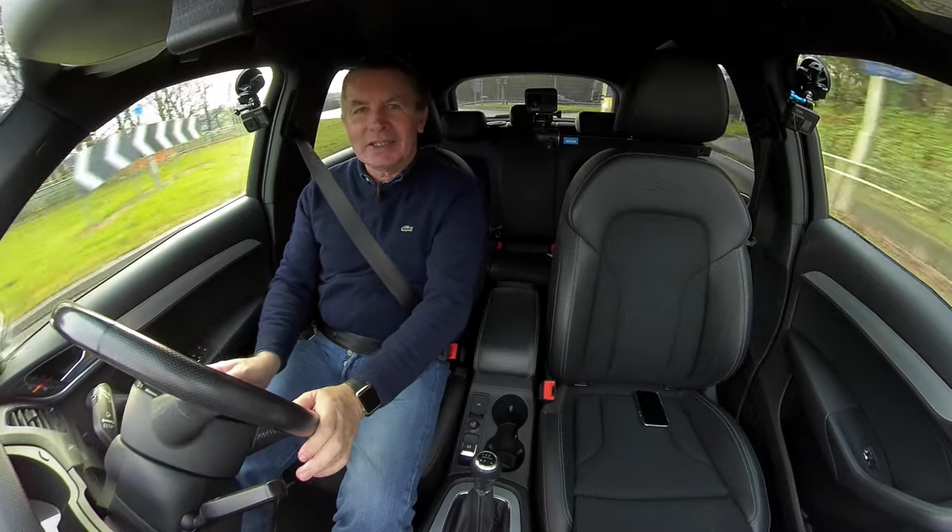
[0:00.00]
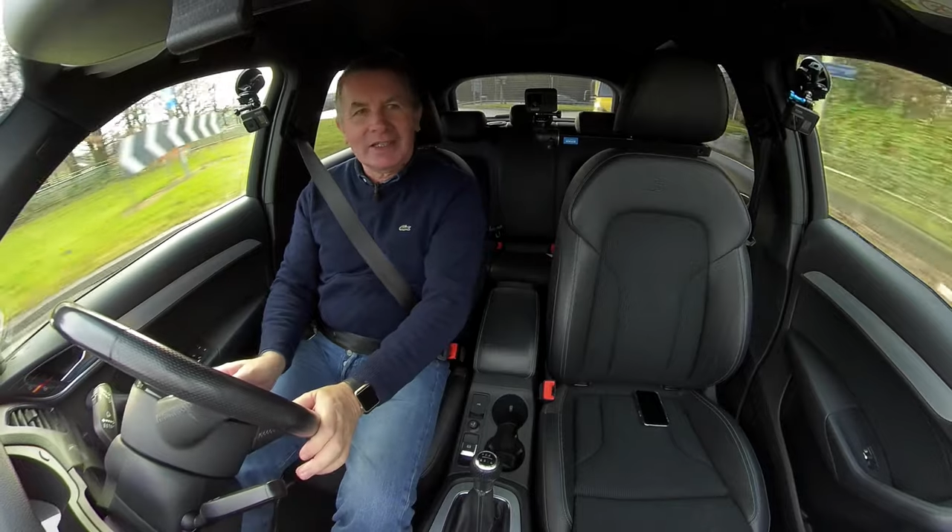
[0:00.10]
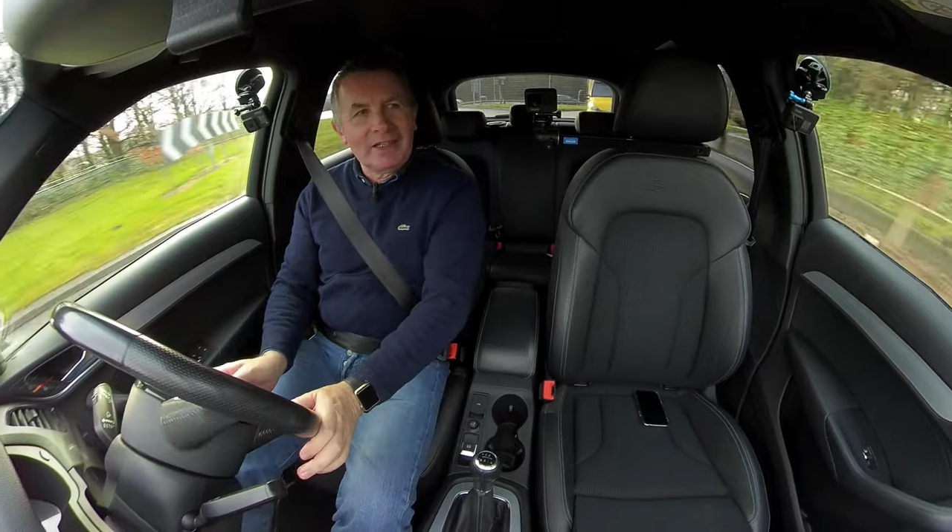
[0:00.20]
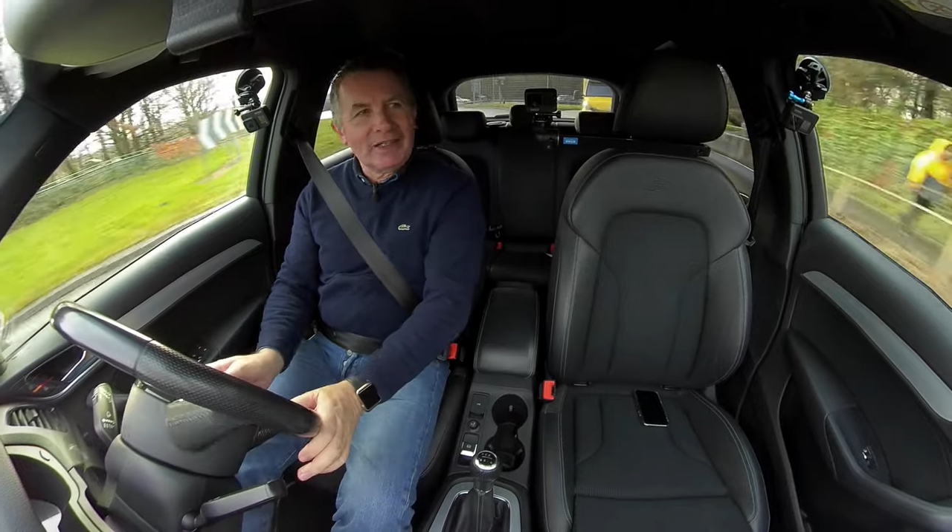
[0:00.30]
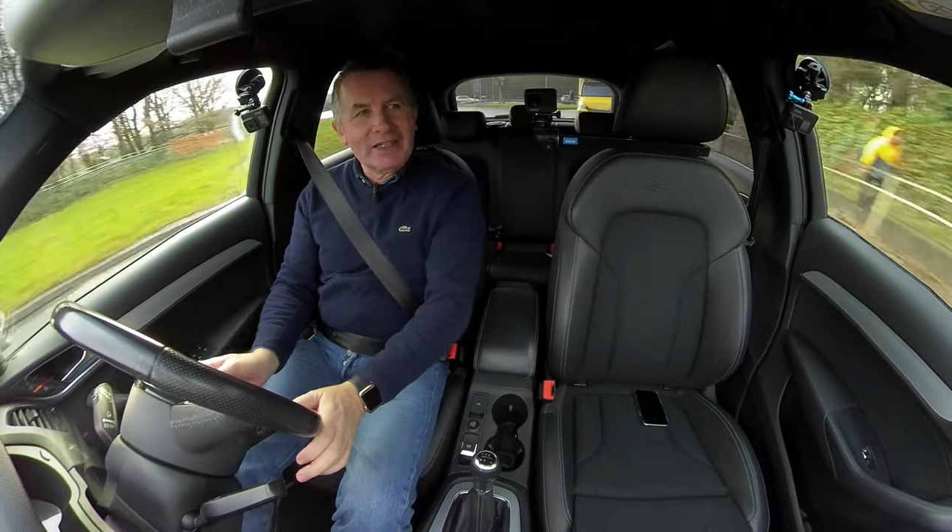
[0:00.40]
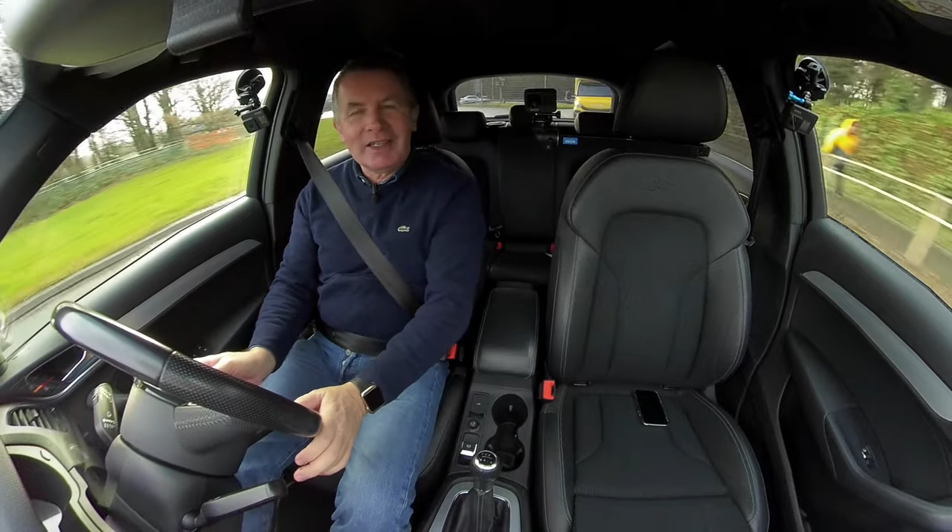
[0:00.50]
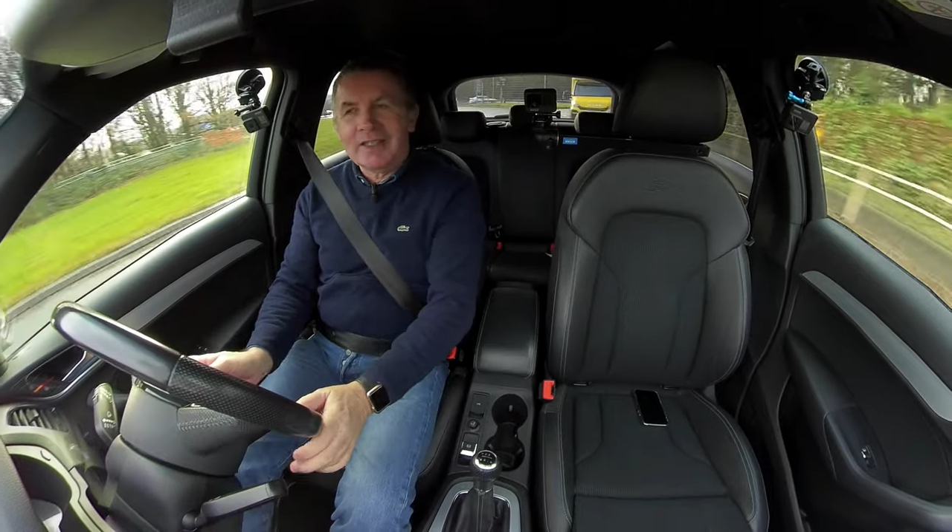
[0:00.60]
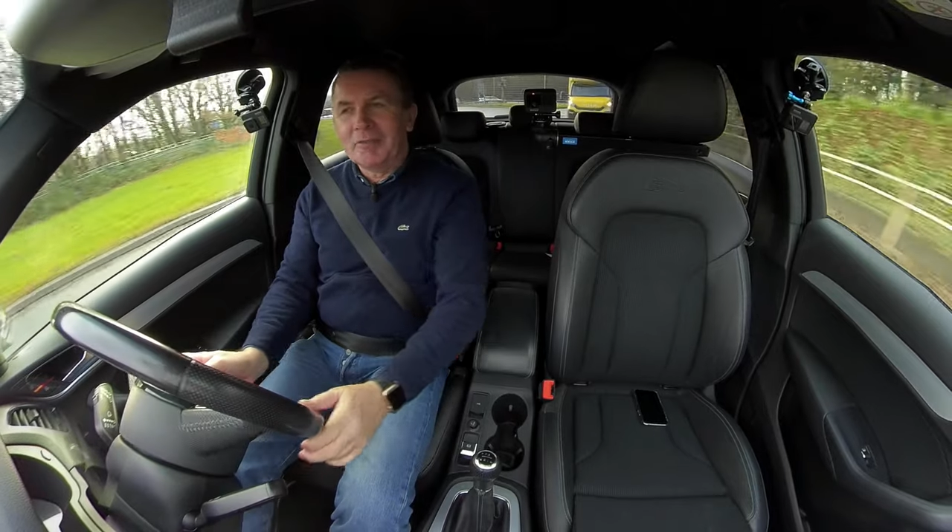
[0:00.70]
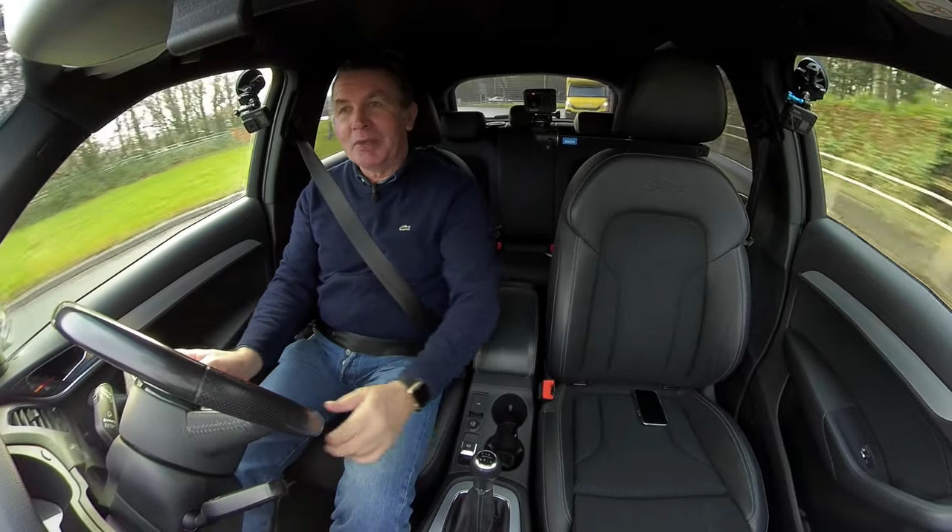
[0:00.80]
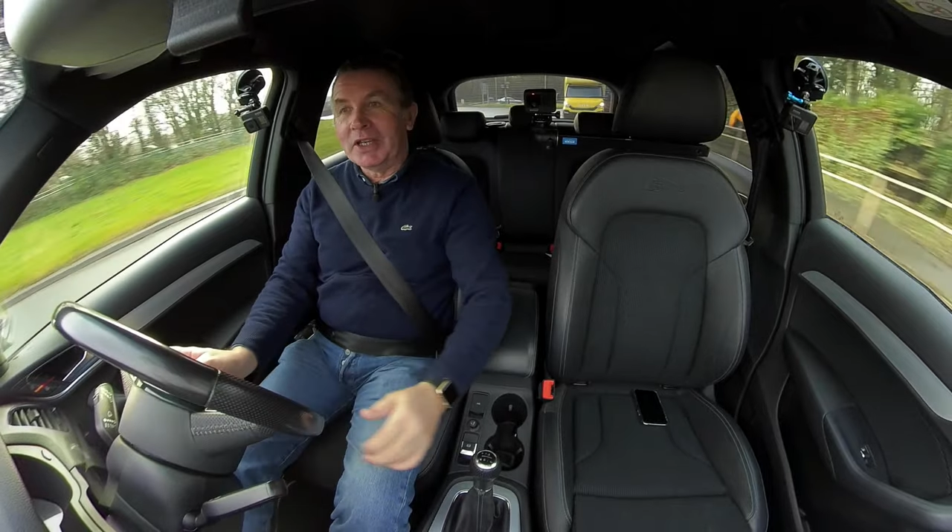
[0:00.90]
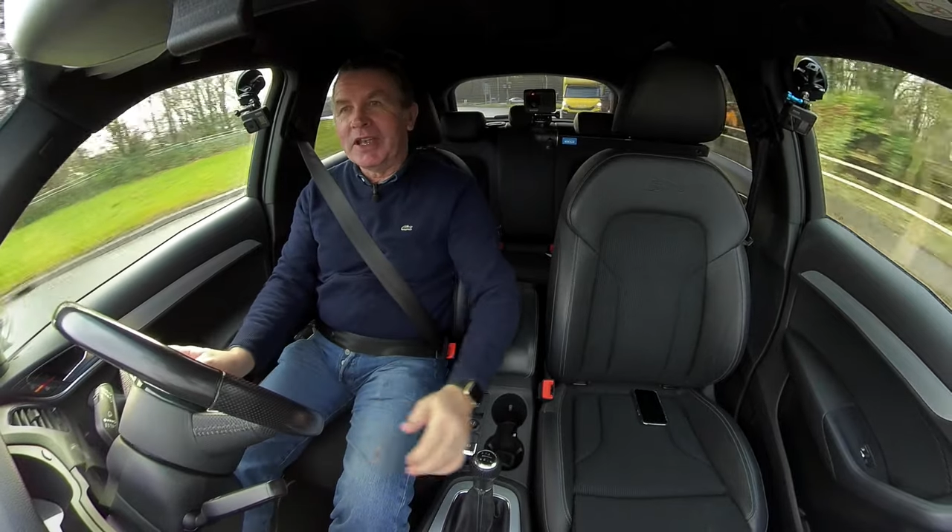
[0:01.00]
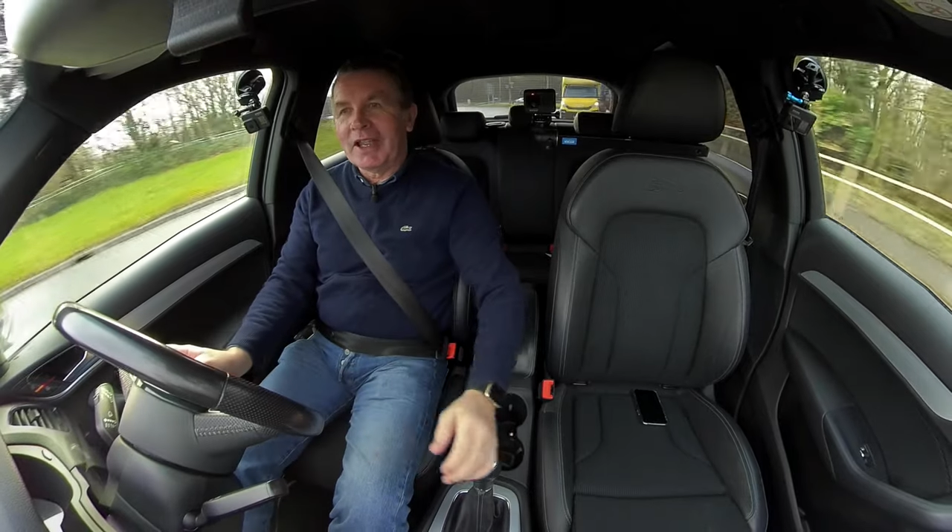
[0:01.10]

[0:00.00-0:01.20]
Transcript: Uh, but it,